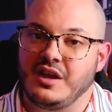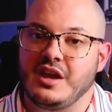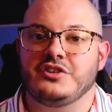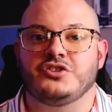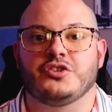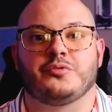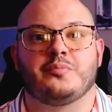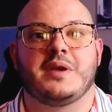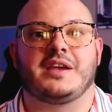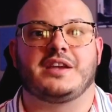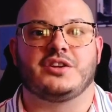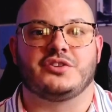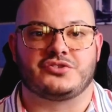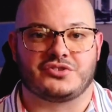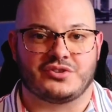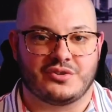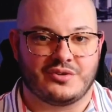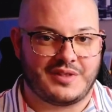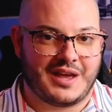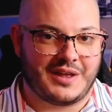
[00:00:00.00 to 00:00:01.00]
just making
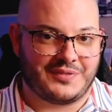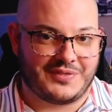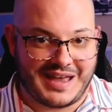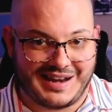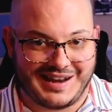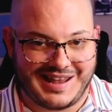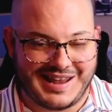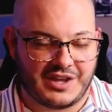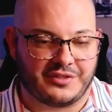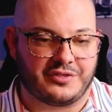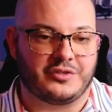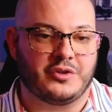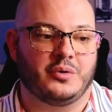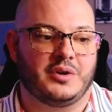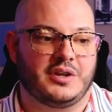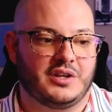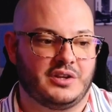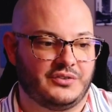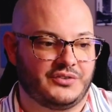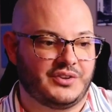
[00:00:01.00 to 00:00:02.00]
sure that that 8th note
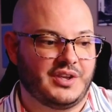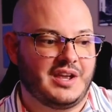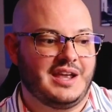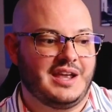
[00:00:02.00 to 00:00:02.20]
is